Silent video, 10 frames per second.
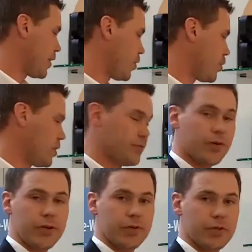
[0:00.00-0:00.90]
is
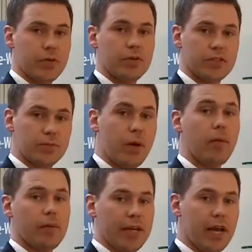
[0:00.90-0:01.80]
for you to use
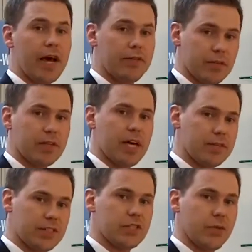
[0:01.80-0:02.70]
probably live in live
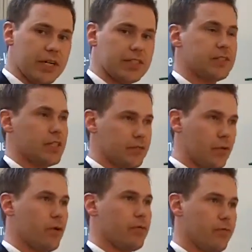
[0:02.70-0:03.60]
situations and
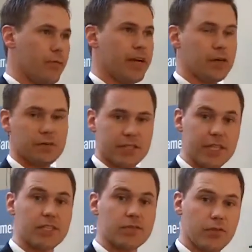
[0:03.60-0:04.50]
for make
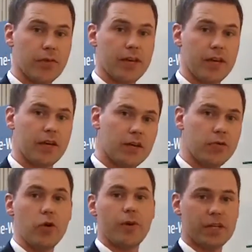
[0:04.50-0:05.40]
compensations for the
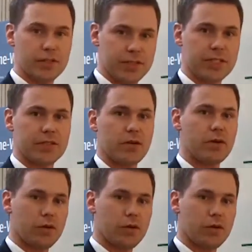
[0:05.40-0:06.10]
room acoustics or